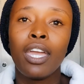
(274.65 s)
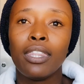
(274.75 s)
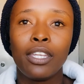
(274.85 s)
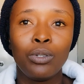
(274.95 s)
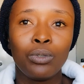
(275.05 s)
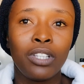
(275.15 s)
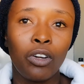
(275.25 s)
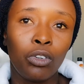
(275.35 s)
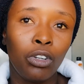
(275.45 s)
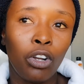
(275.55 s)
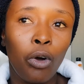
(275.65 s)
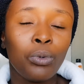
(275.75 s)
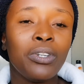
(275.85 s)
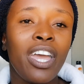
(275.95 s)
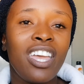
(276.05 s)
and then you
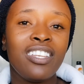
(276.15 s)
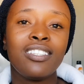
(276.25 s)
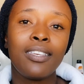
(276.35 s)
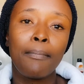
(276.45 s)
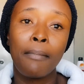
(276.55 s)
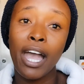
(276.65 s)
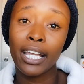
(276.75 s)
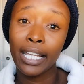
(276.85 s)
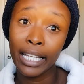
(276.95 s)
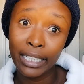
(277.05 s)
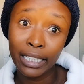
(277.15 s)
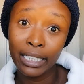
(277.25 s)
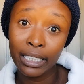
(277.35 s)
download AC Market.